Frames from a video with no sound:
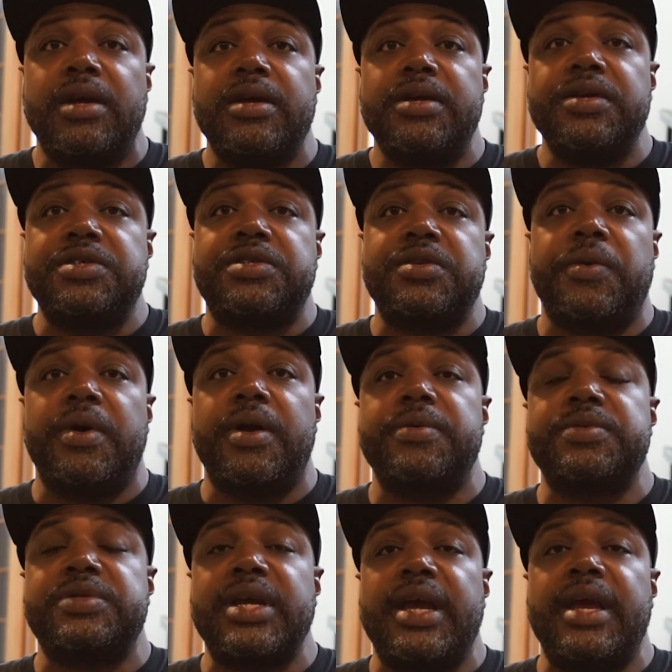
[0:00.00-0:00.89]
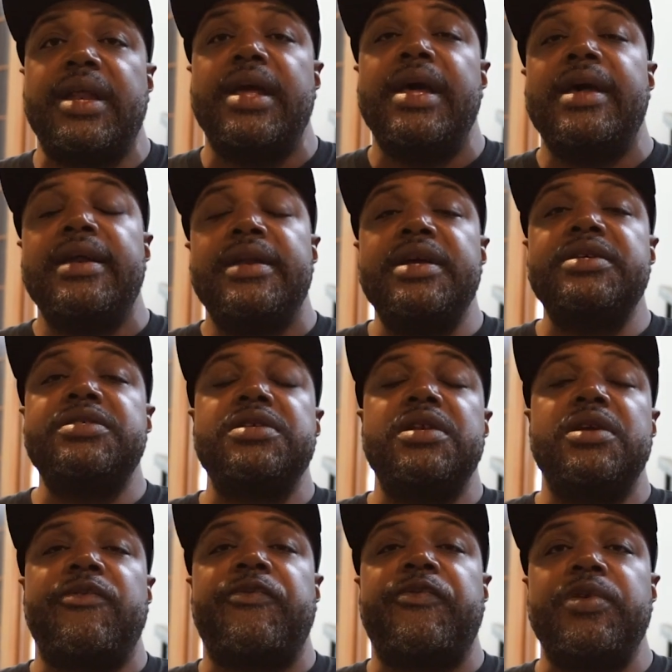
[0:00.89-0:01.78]
You see what I'm saying? This
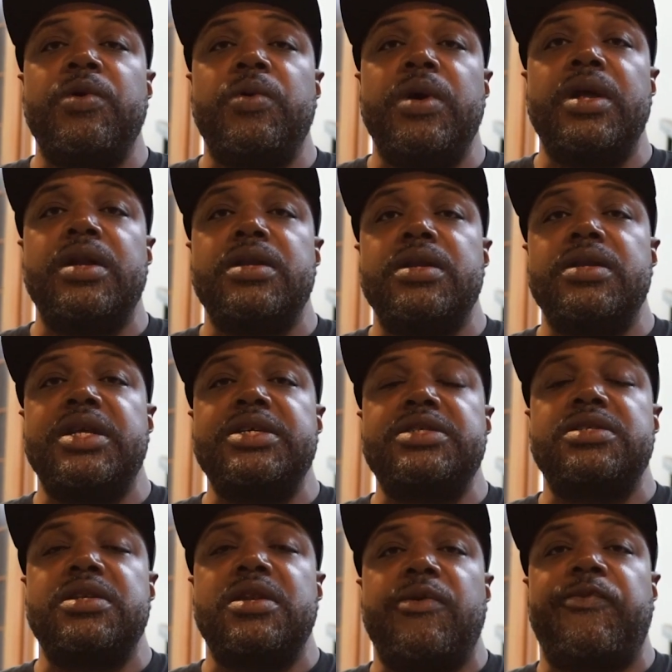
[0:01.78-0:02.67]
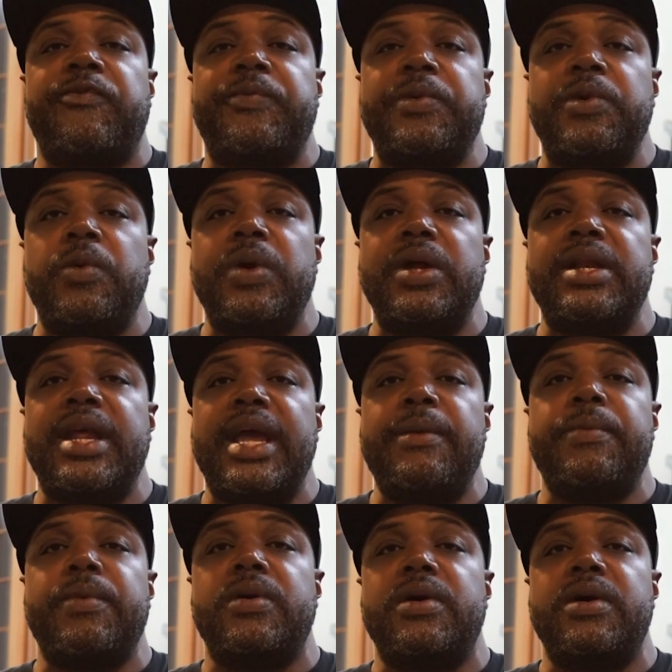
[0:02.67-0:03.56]
is an affluent
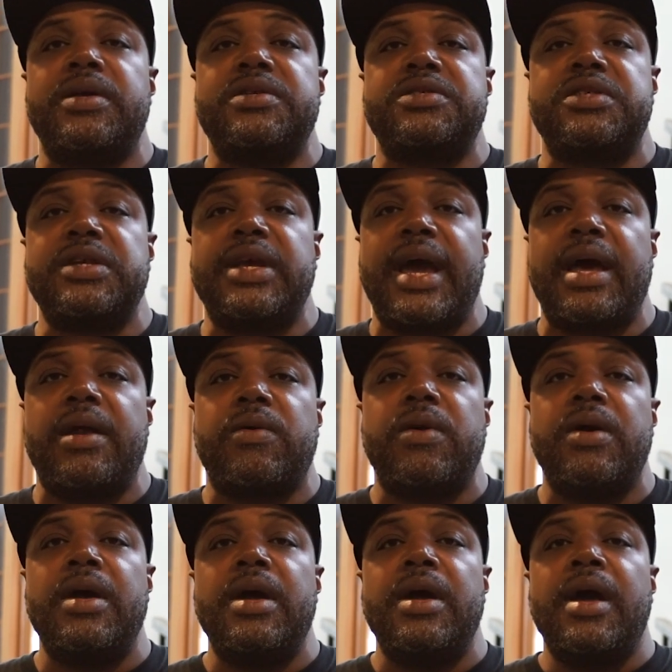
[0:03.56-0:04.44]
neighborhood in Seattle.